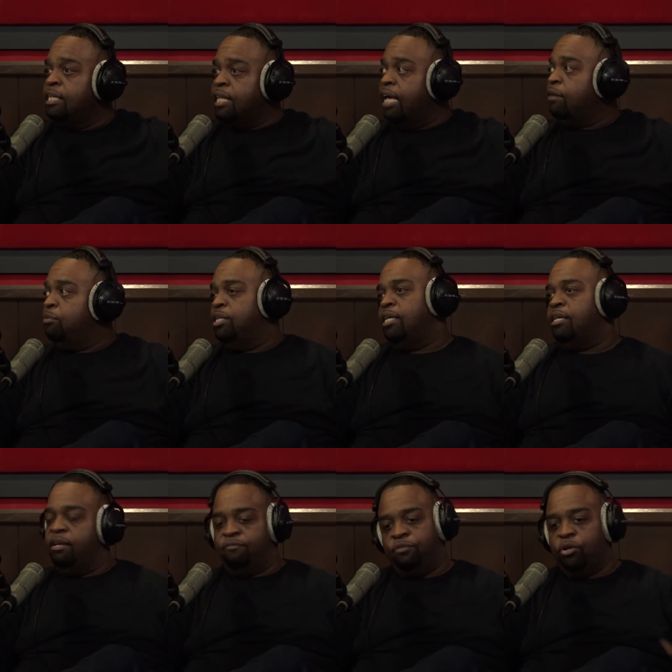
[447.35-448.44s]
Mm. Like, when it,
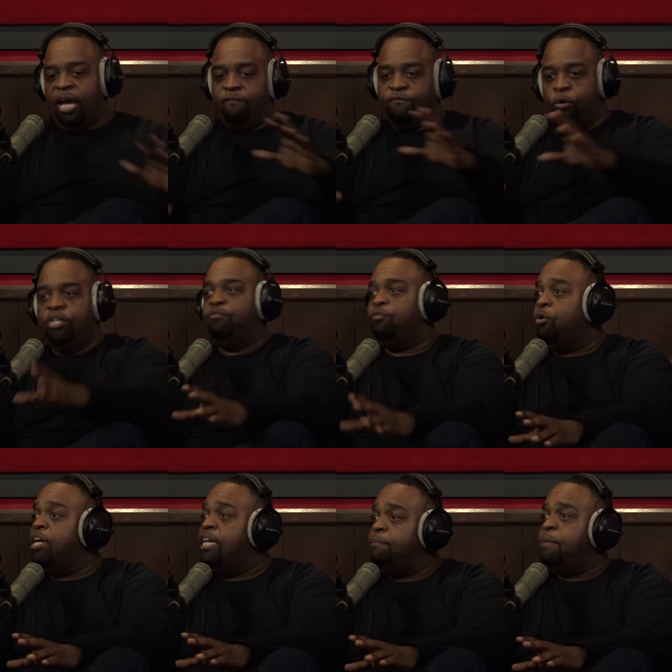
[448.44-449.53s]
if you got
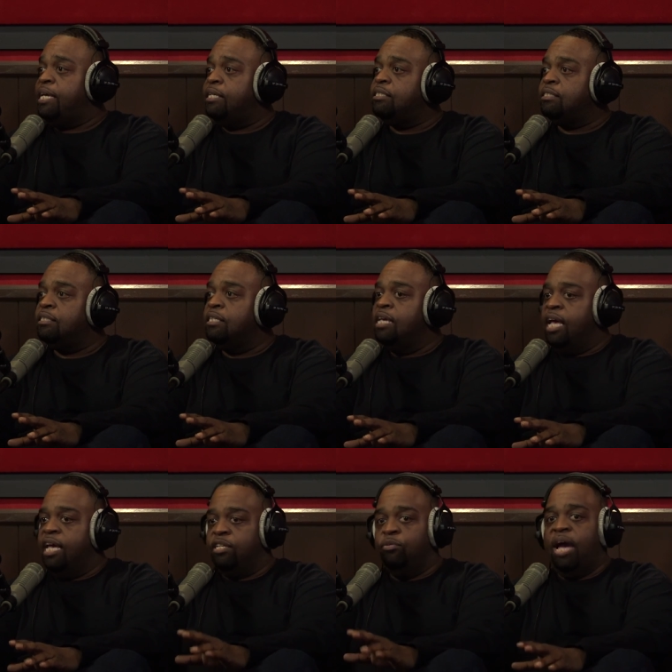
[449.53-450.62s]
forty-four inmates
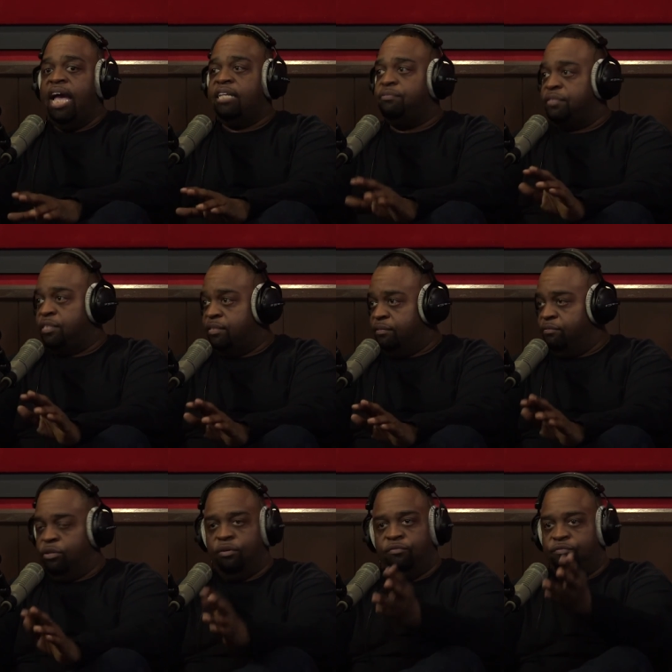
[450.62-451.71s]
and you ask for, you know,